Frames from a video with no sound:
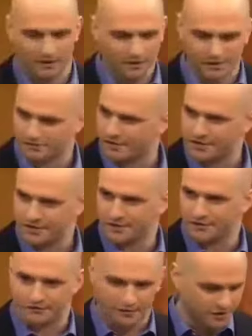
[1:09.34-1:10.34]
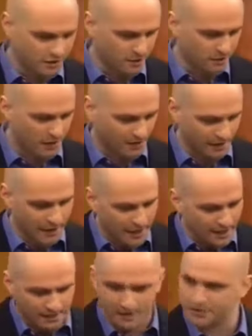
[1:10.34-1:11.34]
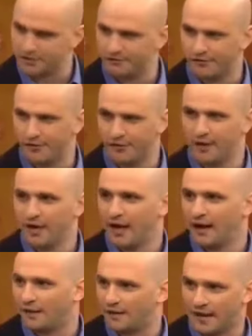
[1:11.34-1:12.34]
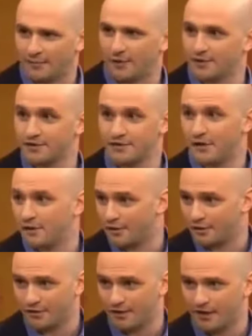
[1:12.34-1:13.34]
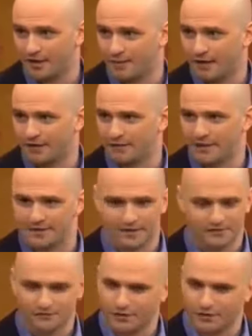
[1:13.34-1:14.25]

trip, and you can just reach into your pocket, get your phone, and let that person know that you're thinking about them. And it's